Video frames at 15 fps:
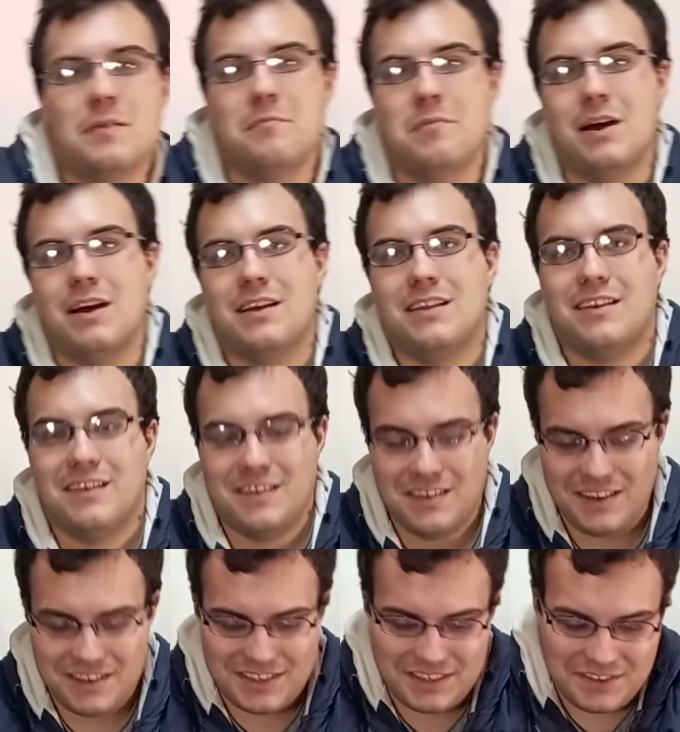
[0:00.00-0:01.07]
but I
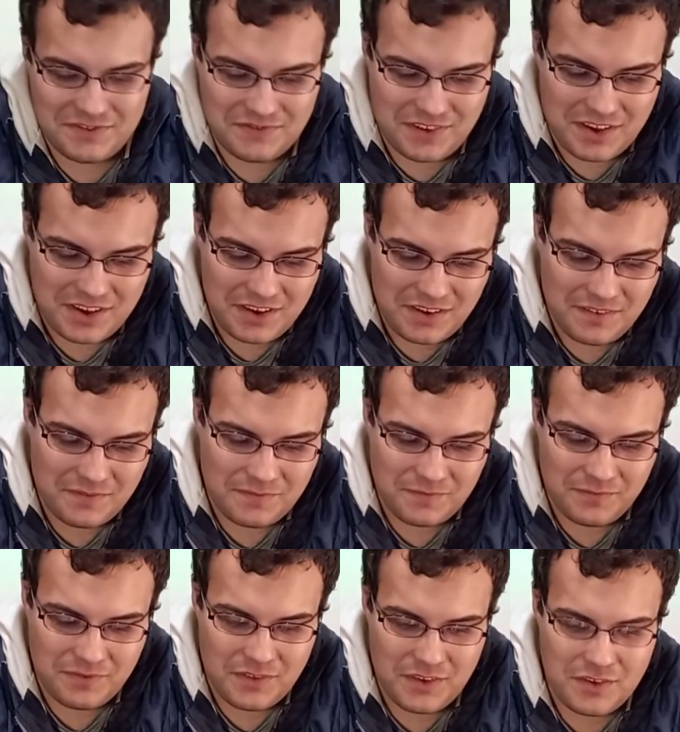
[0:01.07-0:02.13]
guess it's fine.
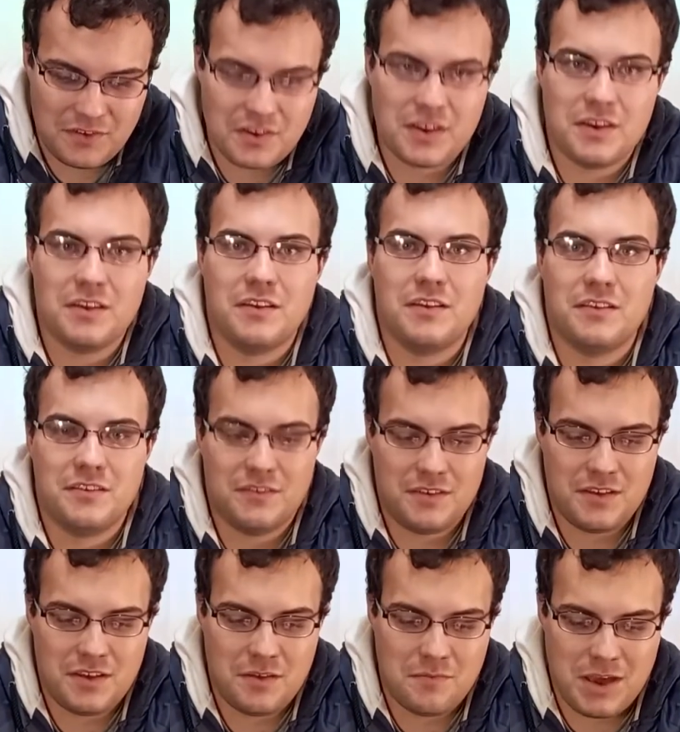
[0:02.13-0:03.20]
You can
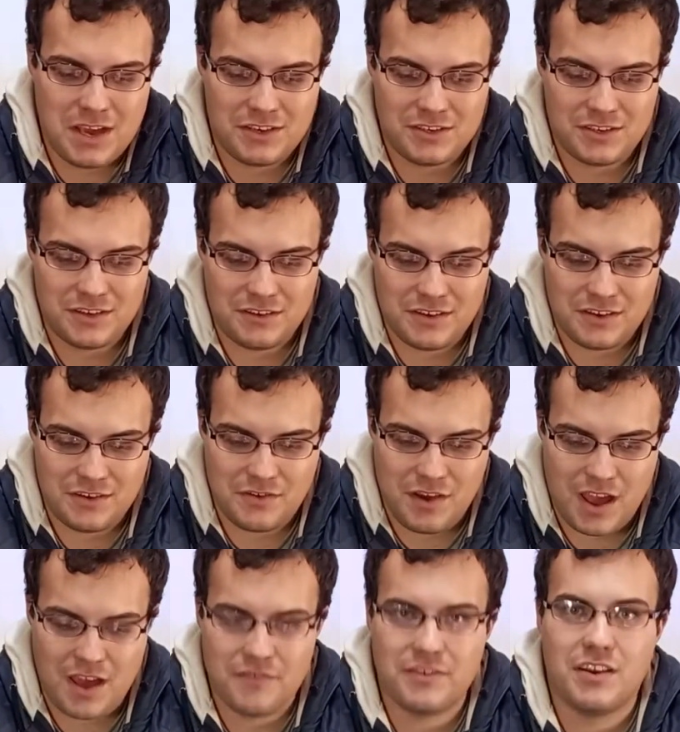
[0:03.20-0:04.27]
imagine that you
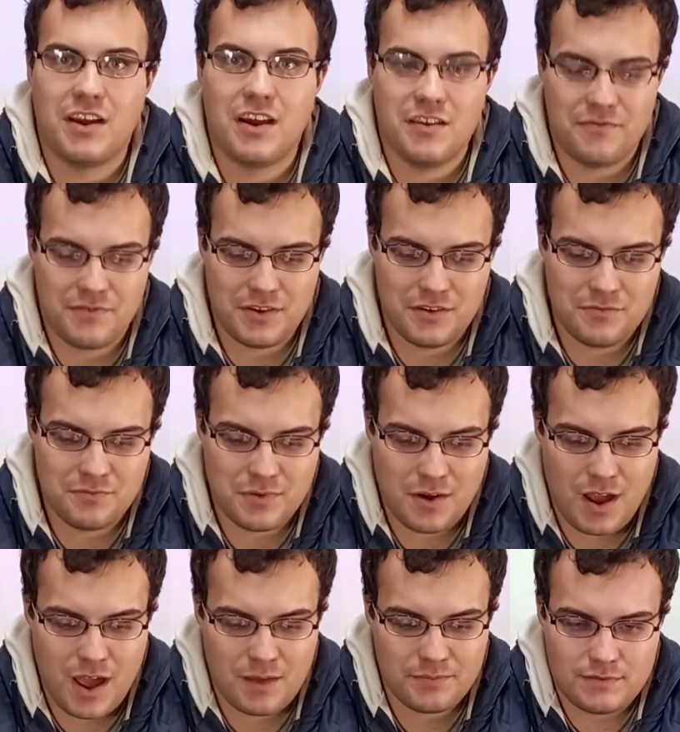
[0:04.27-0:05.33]
have an iPhone
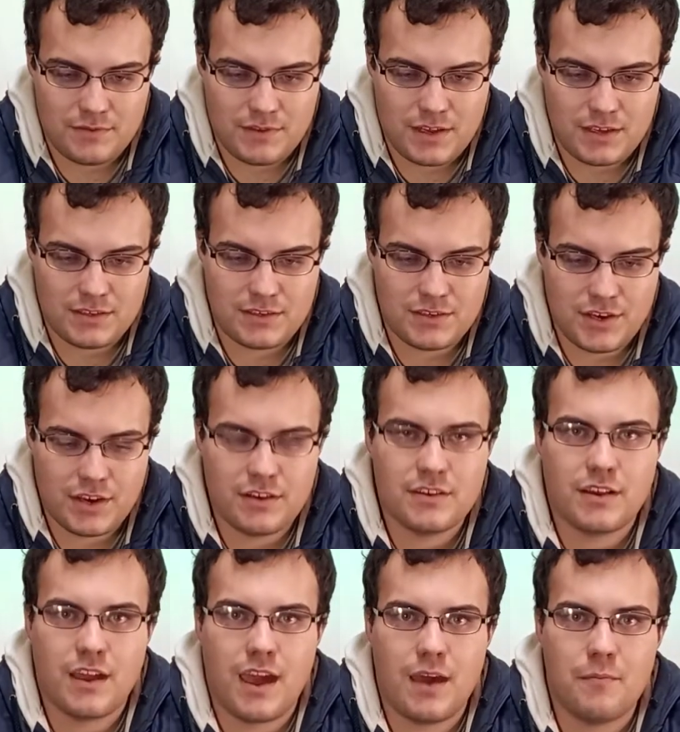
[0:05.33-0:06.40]
perhaps. Let's check
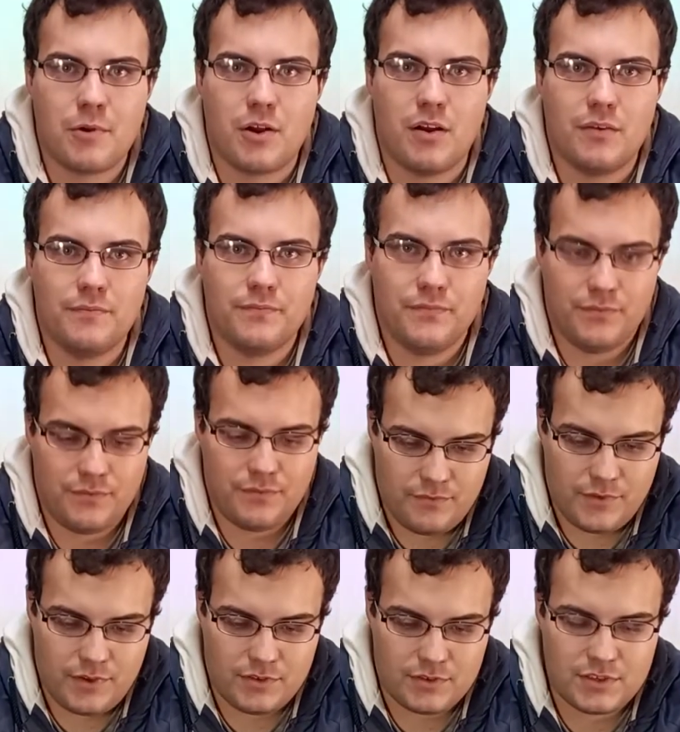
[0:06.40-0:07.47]
the camera,
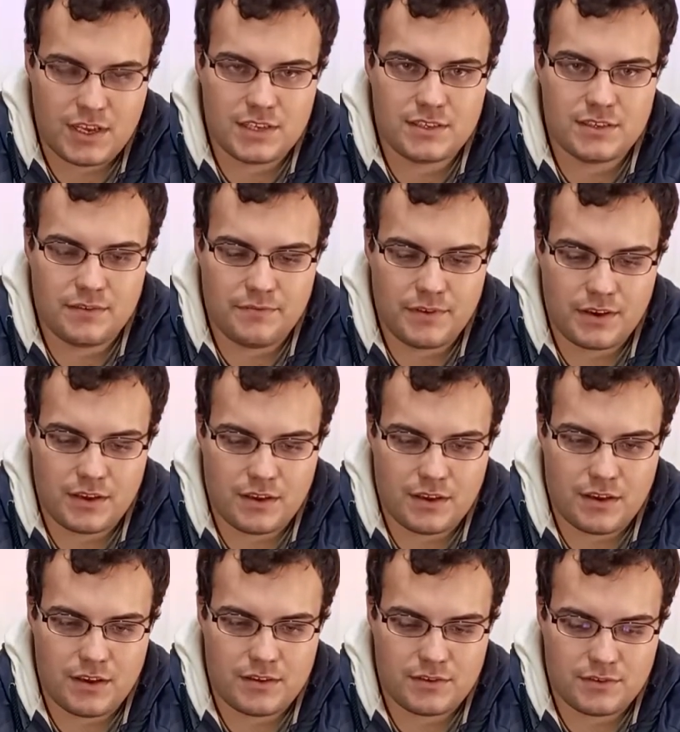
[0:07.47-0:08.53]
because that's something that
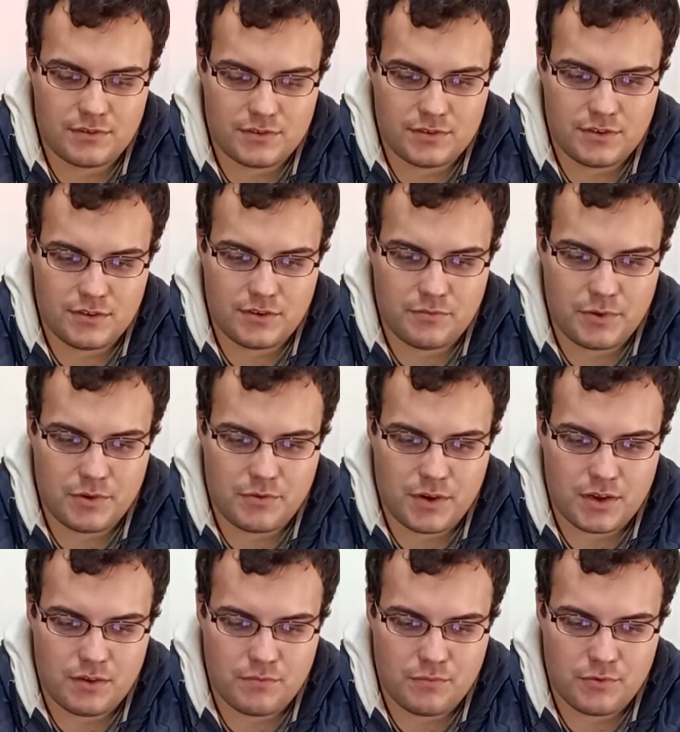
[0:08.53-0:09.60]
I consider to be
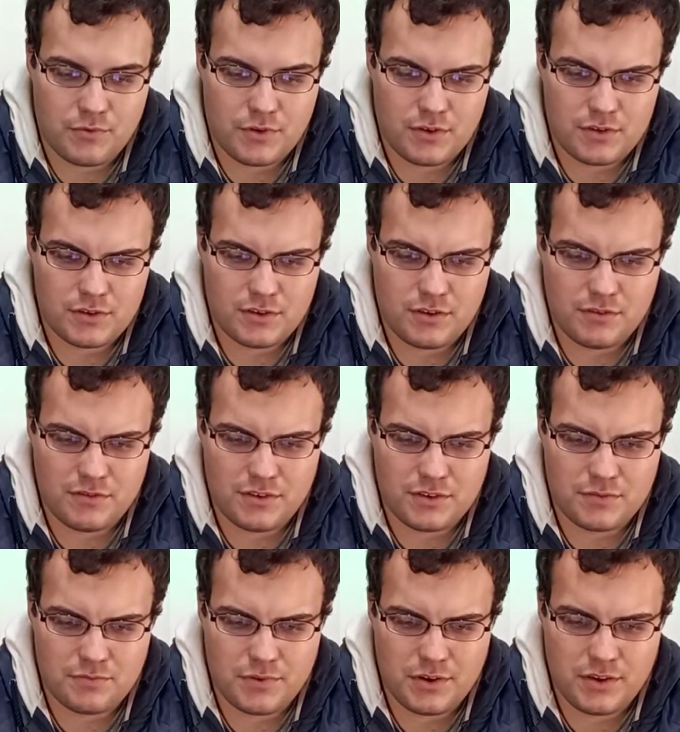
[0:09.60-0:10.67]
quite important. So
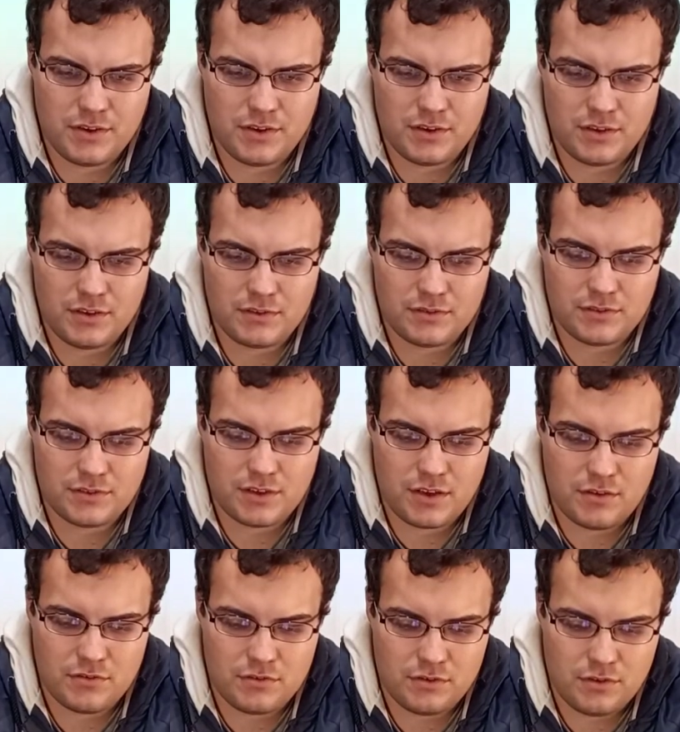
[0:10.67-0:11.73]
it's pretty
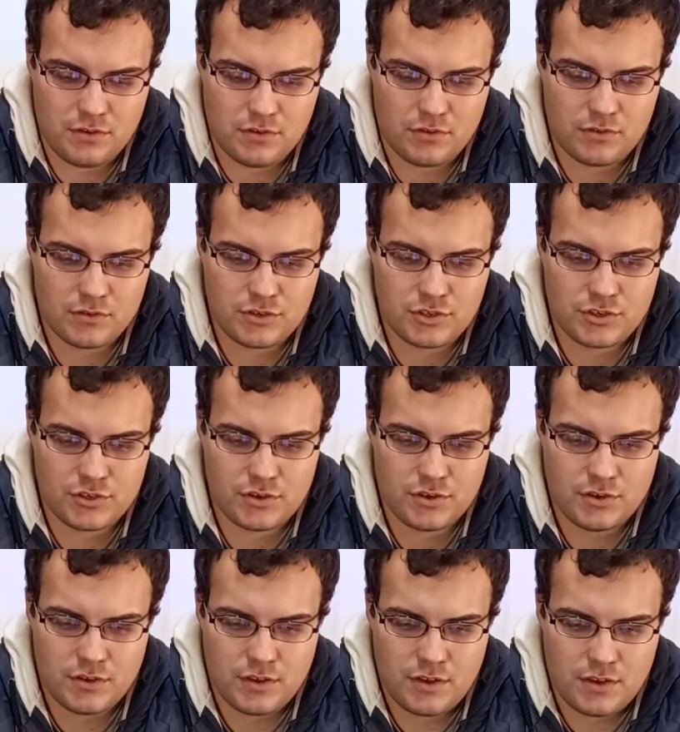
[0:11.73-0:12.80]
slow to launch,
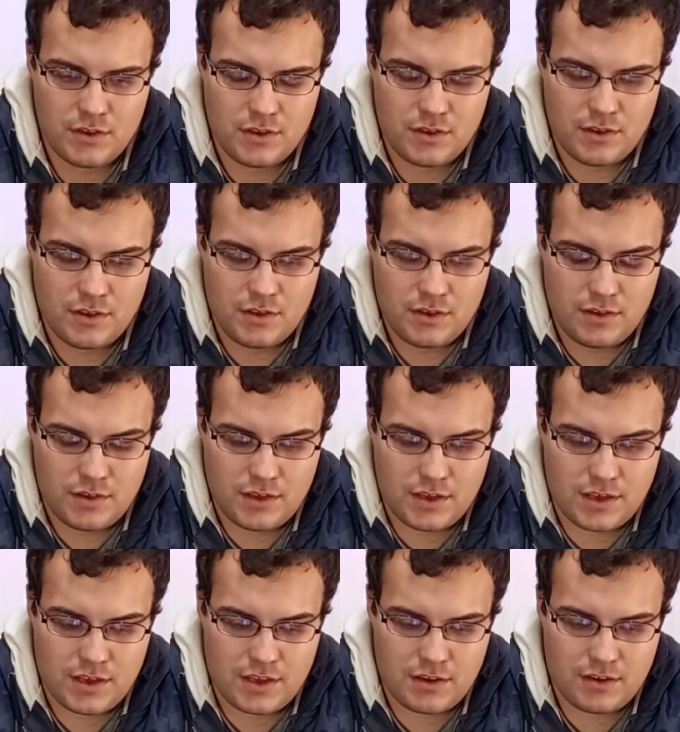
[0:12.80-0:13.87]

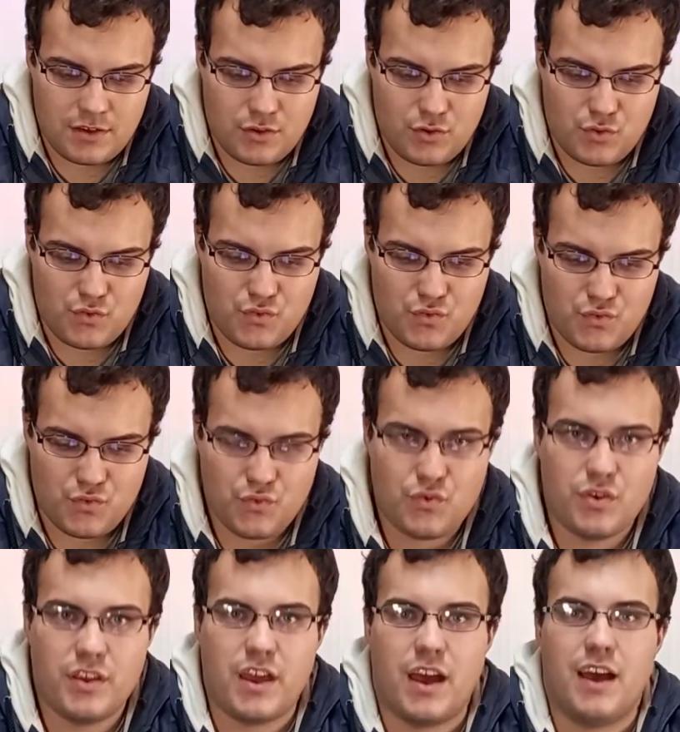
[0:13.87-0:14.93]
and oh
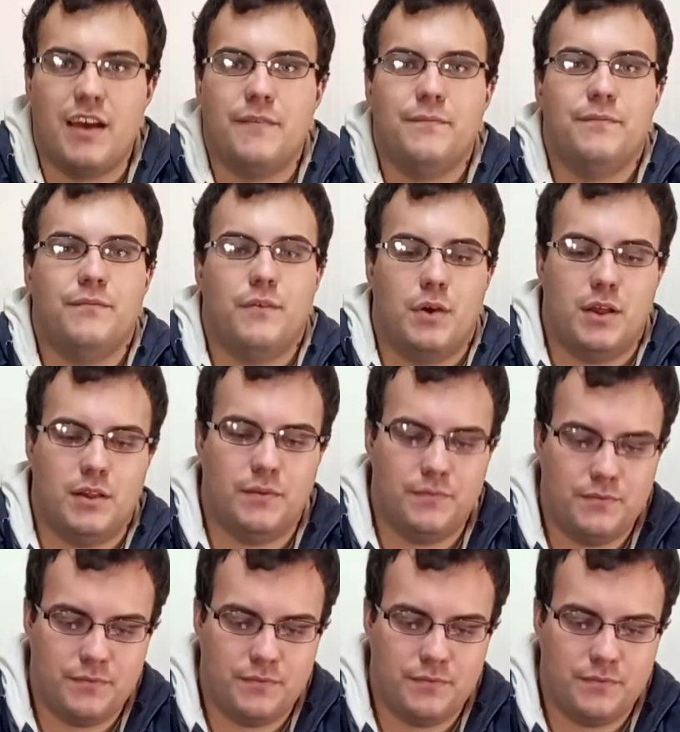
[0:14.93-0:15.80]
yeah, well,